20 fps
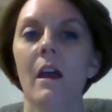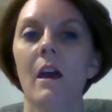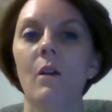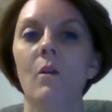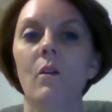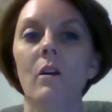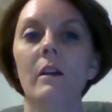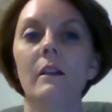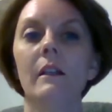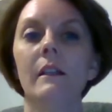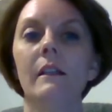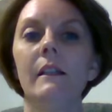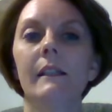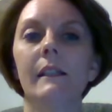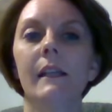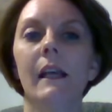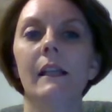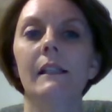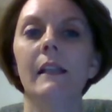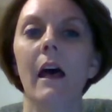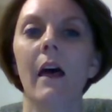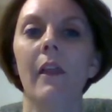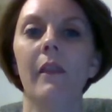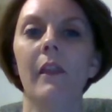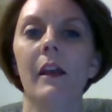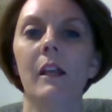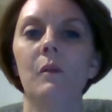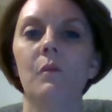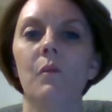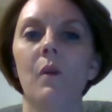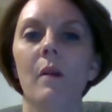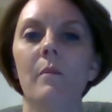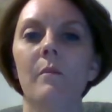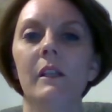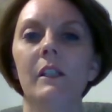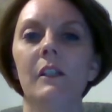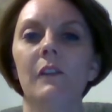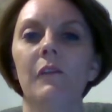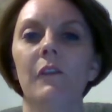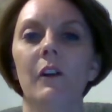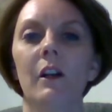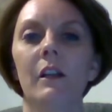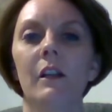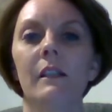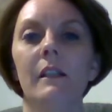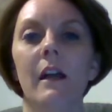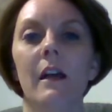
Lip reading: In order to discuss ethics, one must first